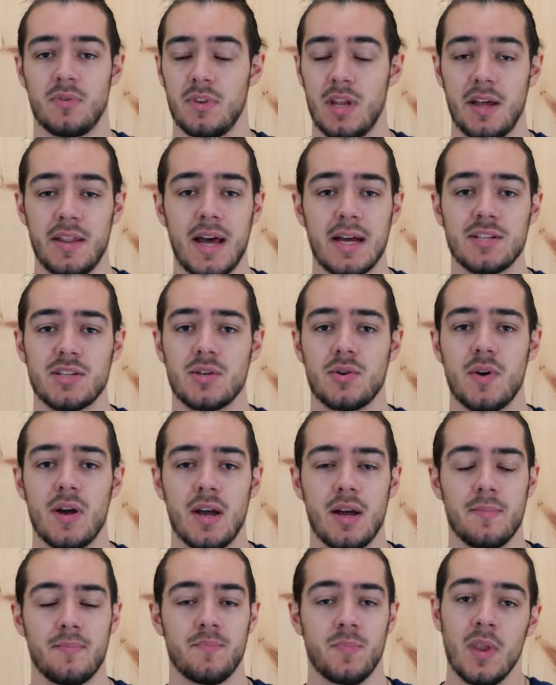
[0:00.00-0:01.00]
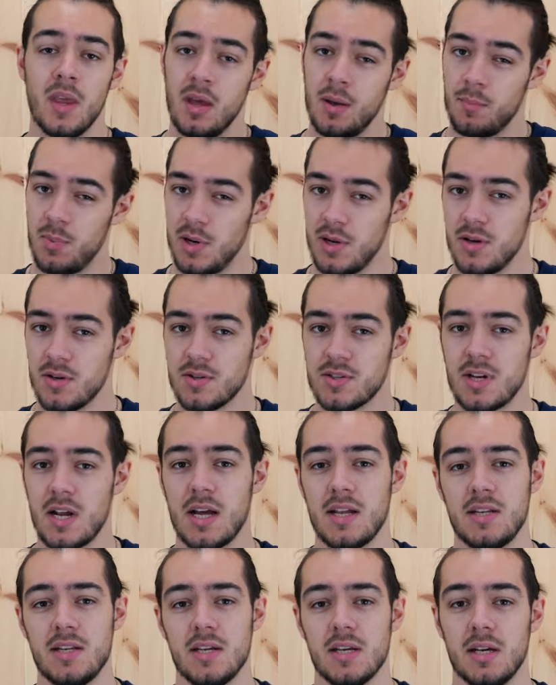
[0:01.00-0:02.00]
Now that's great, but here's an
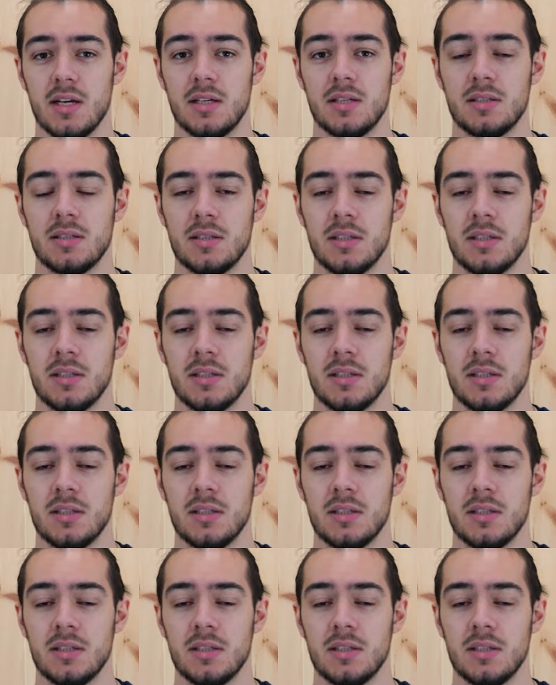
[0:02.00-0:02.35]
idea.